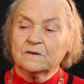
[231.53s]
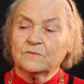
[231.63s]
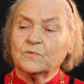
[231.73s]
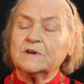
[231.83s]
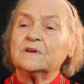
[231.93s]

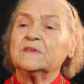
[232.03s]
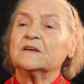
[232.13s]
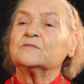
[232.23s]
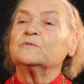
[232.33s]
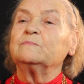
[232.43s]
one or the
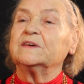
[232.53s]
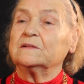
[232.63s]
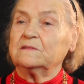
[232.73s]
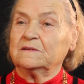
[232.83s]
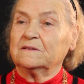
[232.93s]
other would be
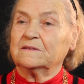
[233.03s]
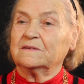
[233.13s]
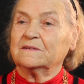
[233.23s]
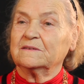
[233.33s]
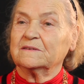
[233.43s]
ill,
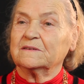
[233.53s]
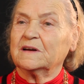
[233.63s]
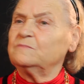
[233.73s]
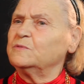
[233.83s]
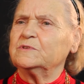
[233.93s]

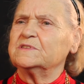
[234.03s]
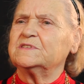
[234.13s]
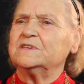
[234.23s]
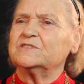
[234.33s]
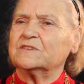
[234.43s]
and we wouldn't
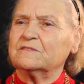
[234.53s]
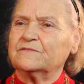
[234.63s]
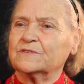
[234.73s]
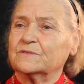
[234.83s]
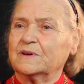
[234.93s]
see each other
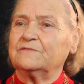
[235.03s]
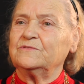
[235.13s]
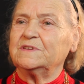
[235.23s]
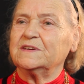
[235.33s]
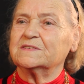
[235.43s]
for quite a
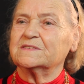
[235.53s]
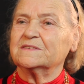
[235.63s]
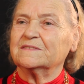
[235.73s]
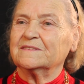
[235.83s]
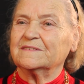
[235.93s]
few days.
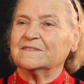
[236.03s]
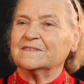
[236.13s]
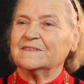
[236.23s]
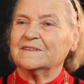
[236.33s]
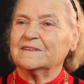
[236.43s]

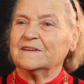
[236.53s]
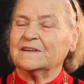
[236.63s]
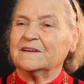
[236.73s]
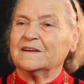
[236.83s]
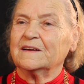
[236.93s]

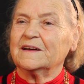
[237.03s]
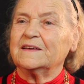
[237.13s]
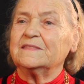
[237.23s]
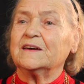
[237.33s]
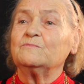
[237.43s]

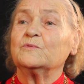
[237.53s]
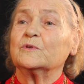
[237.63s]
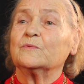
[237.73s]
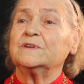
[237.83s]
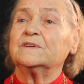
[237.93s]
And then we were
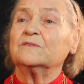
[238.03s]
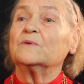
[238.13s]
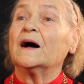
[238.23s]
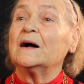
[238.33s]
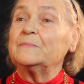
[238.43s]
wondering
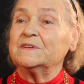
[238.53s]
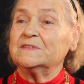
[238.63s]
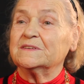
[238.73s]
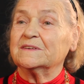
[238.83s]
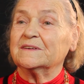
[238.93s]
what
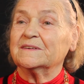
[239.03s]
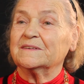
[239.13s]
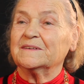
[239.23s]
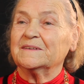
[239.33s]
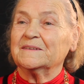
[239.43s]
happened.
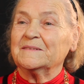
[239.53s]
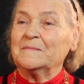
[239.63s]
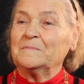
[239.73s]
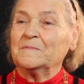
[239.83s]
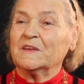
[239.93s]

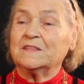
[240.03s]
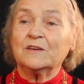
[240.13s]
And